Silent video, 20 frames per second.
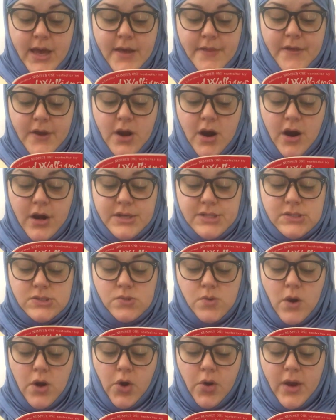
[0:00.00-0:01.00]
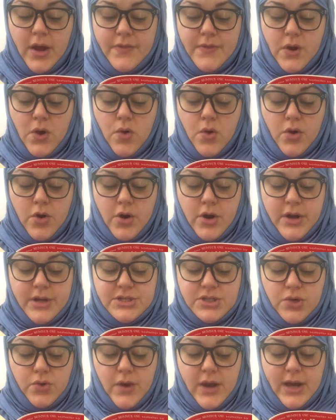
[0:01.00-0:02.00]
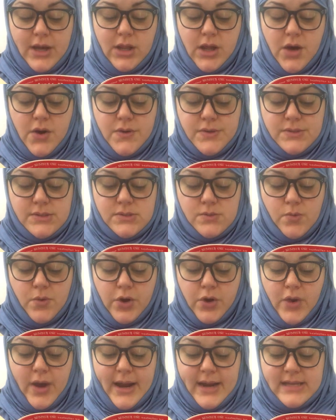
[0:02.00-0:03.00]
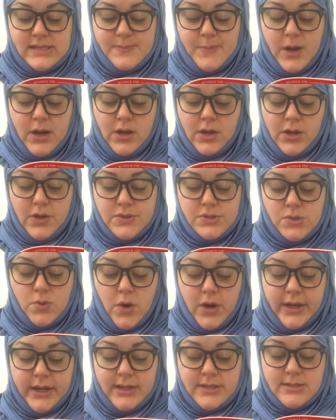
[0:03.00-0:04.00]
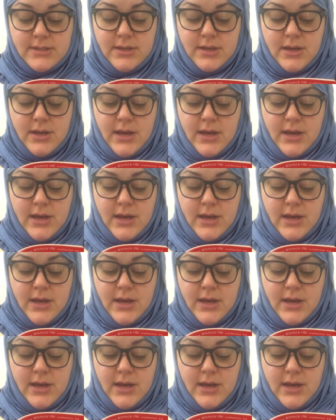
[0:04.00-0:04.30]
The car swung around the corner into Gray Close, where Granny's bungalow squatted.